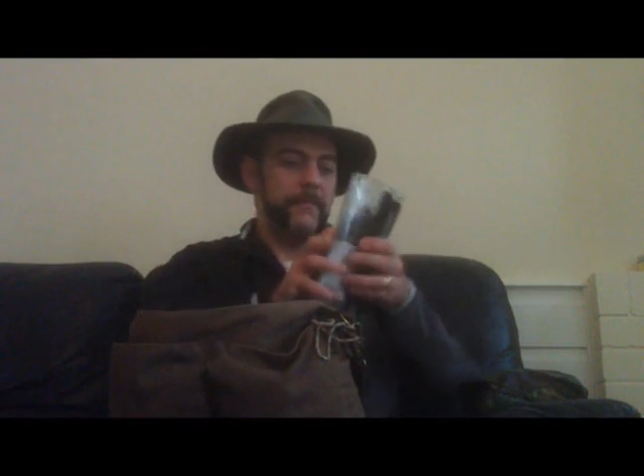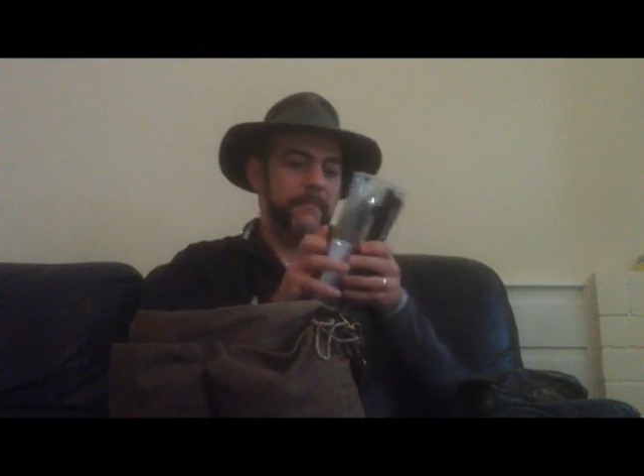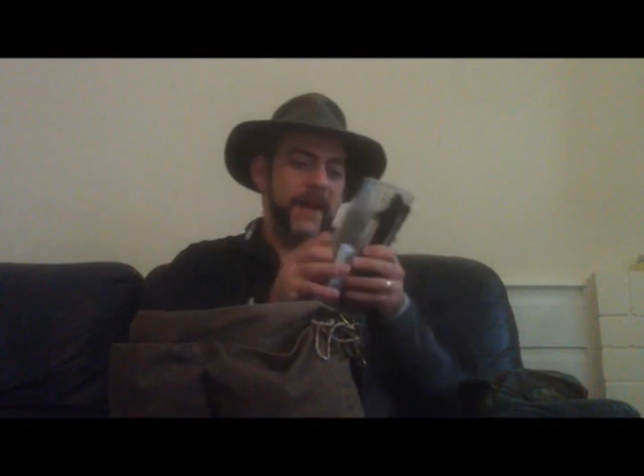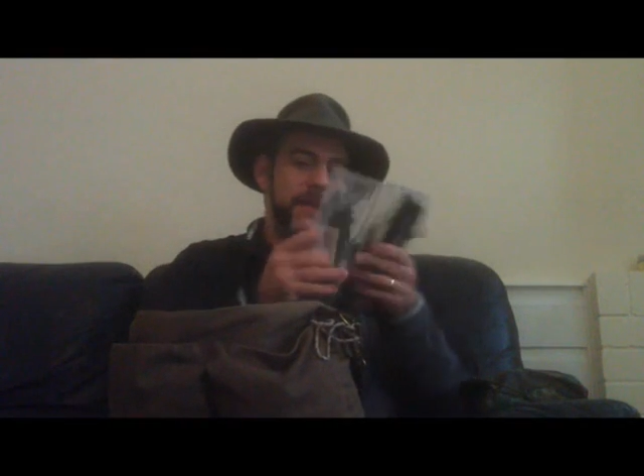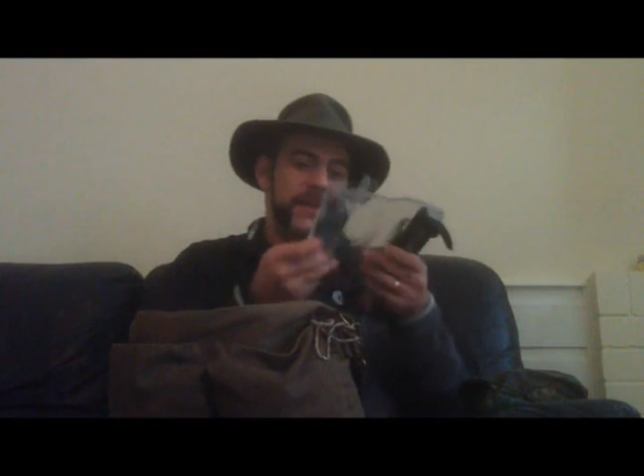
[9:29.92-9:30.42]

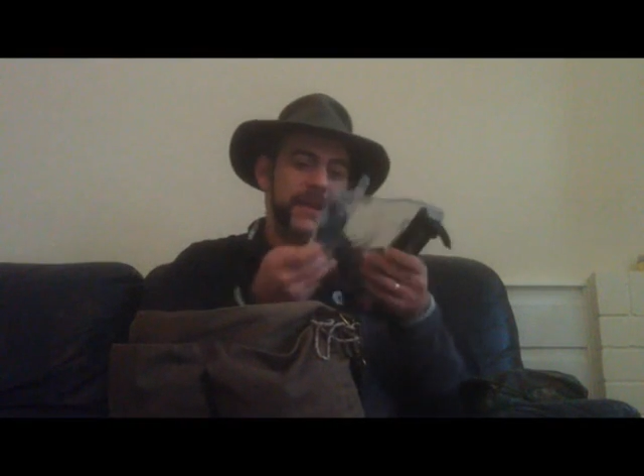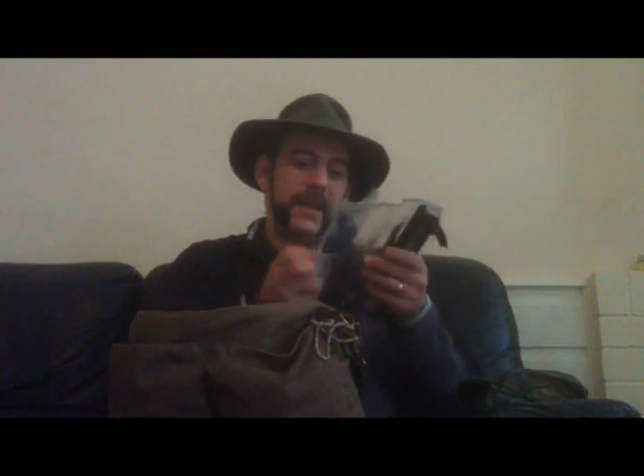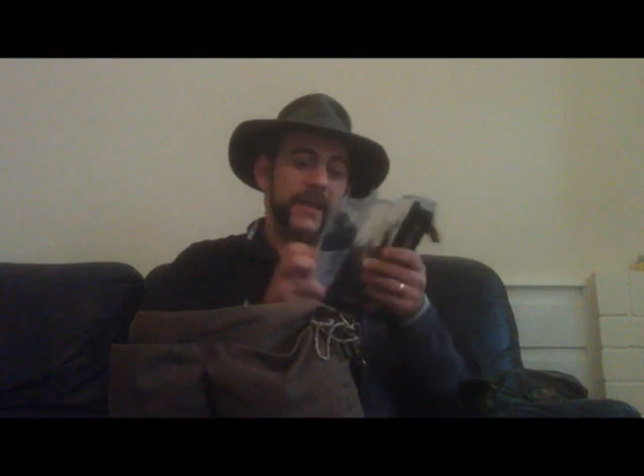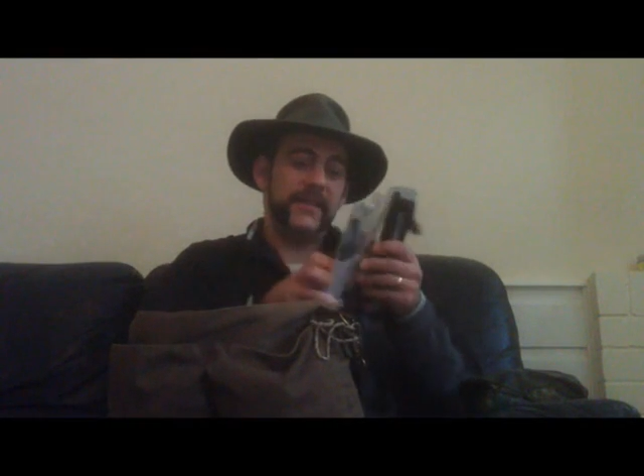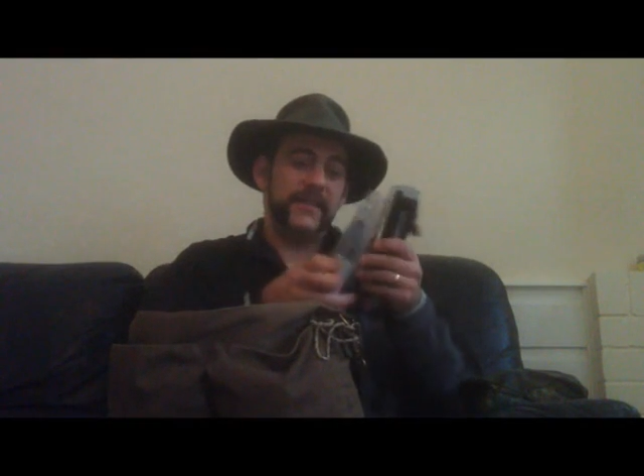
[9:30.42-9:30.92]
Map
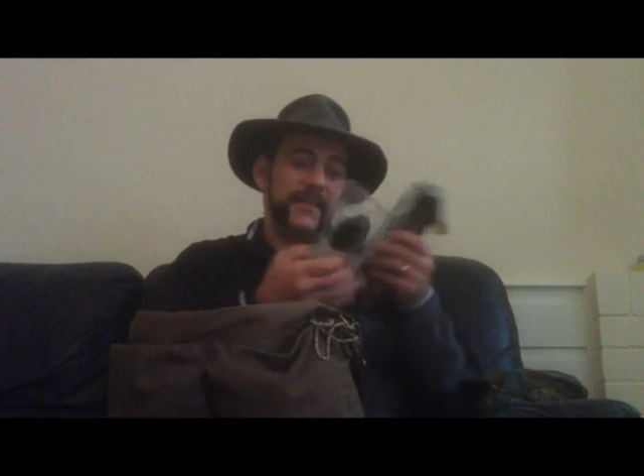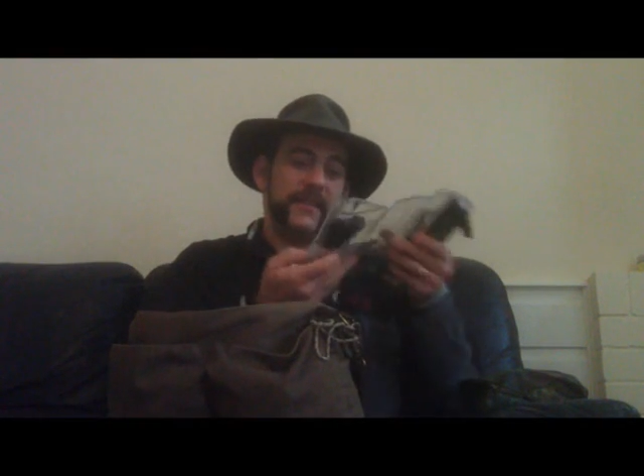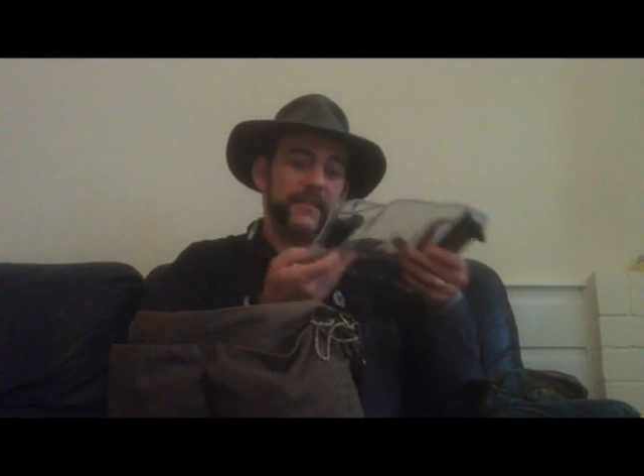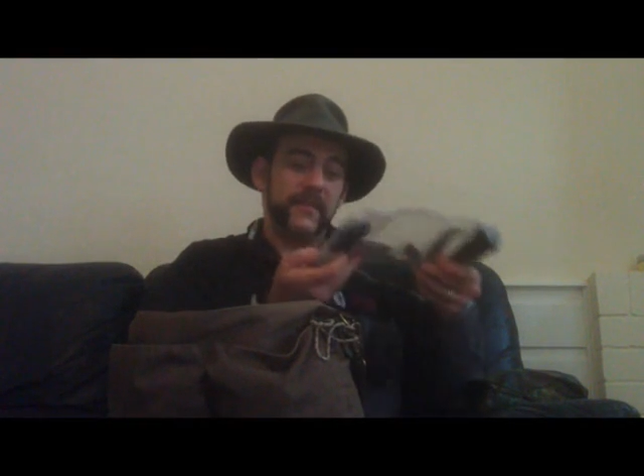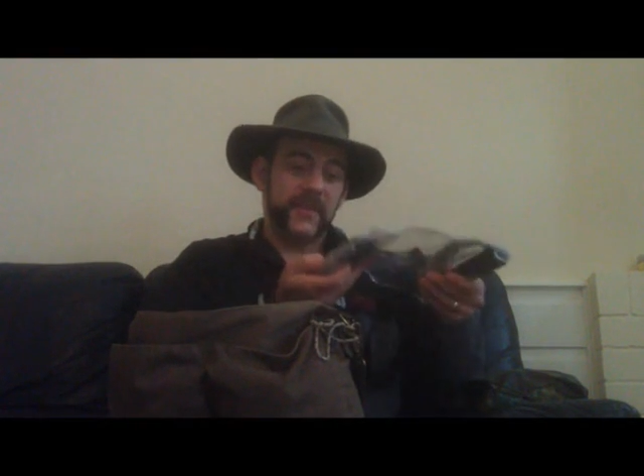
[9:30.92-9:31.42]
case,
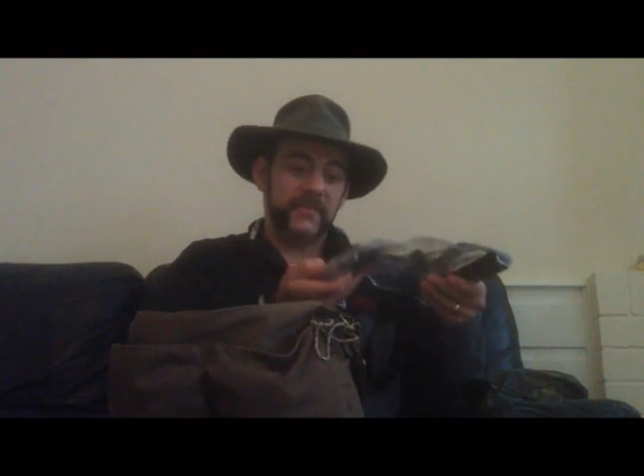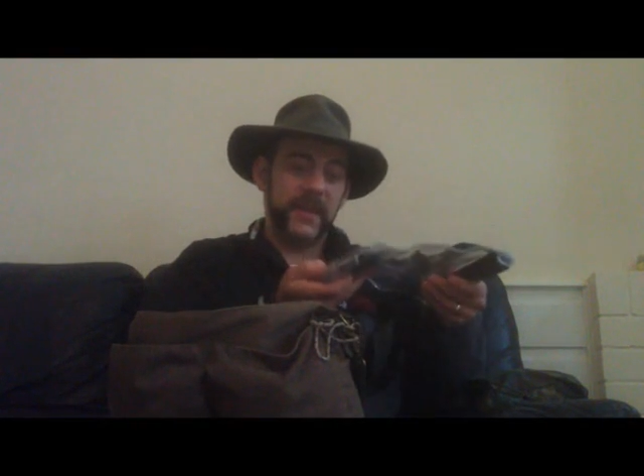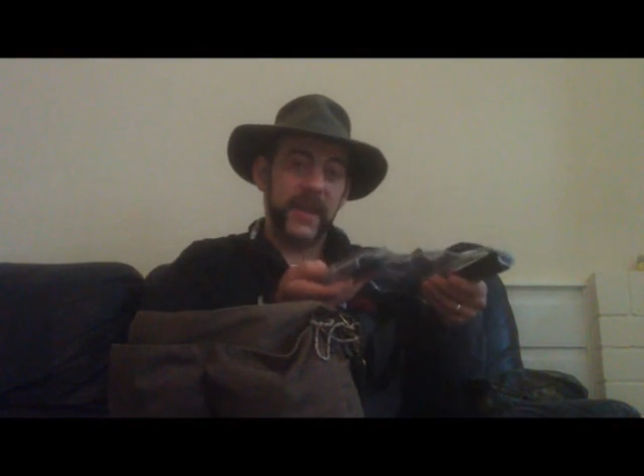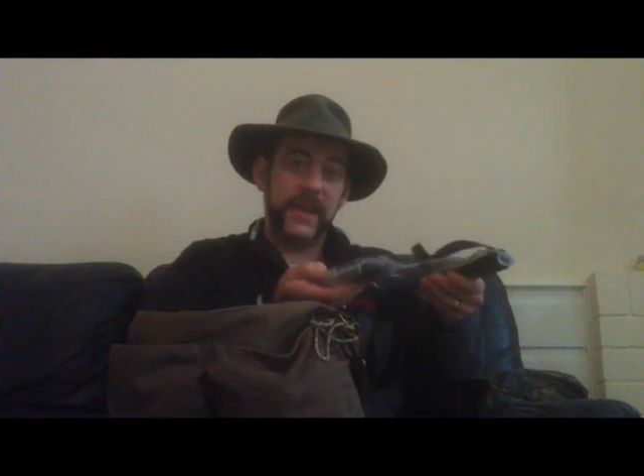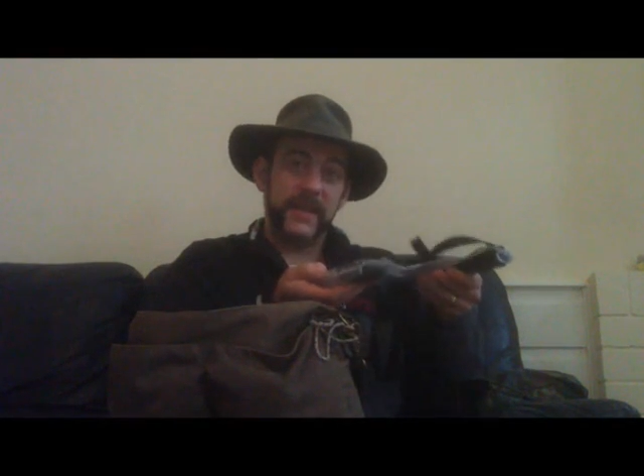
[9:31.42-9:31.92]
I've got a
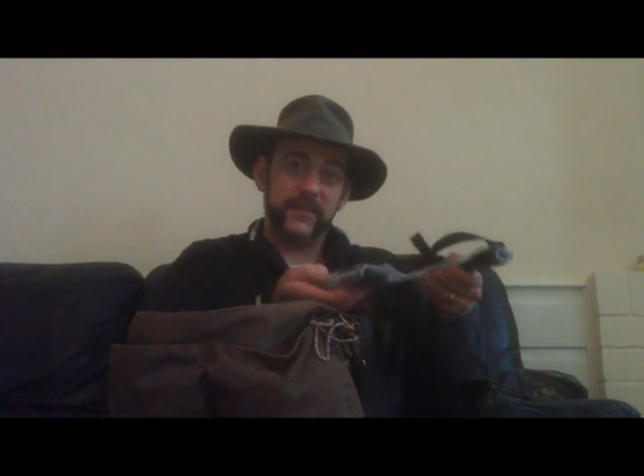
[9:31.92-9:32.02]
spare head